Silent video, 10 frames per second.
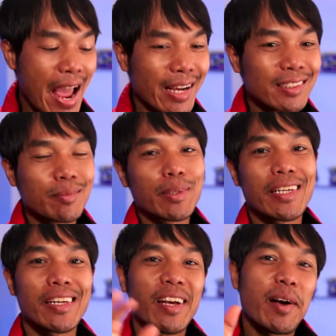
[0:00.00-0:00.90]
asked
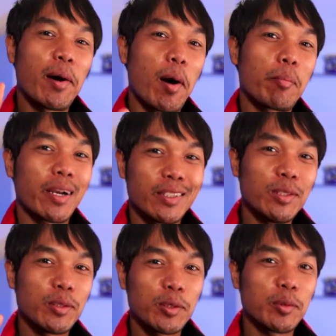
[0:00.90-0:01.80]
me on my
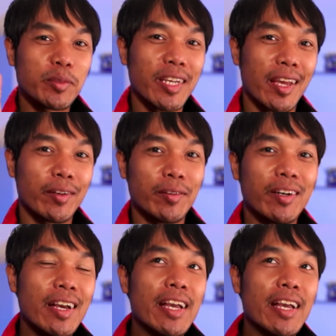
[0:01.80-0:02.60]
YouTube channel,